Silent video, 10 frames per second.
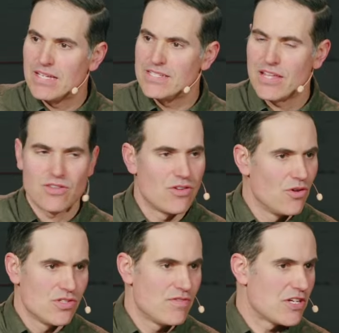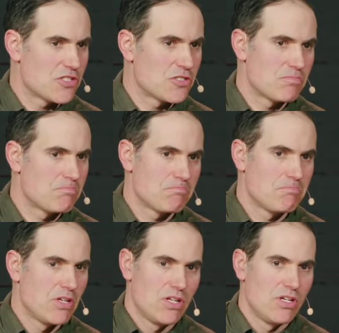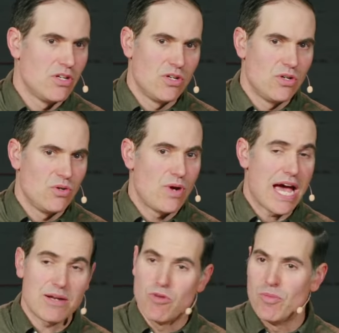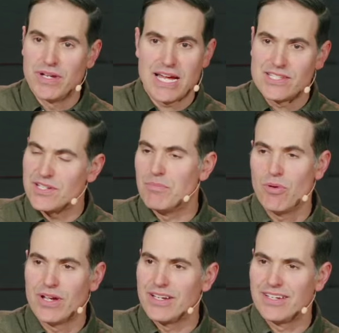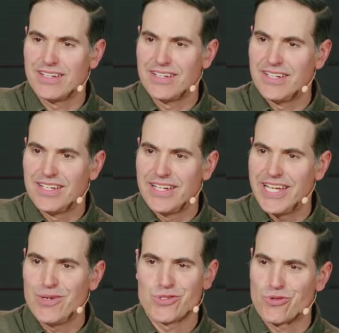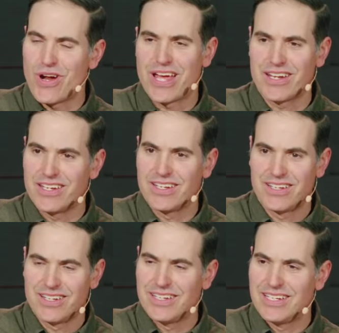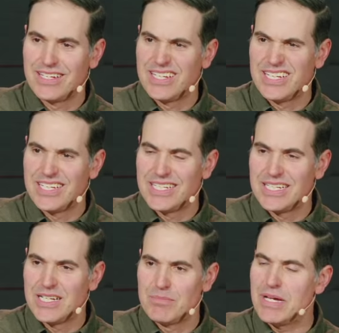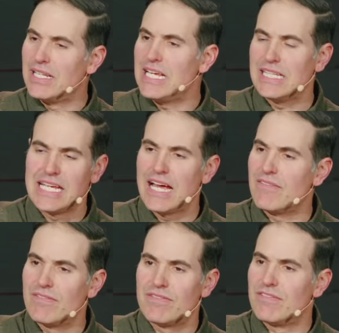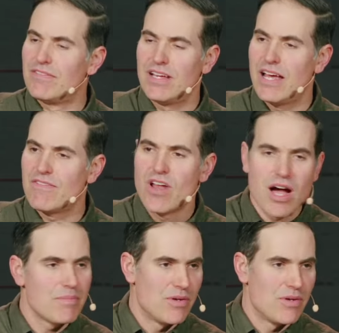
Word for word: Is that there are those of us who had a moment at some point, and it was grand, but lately have, have not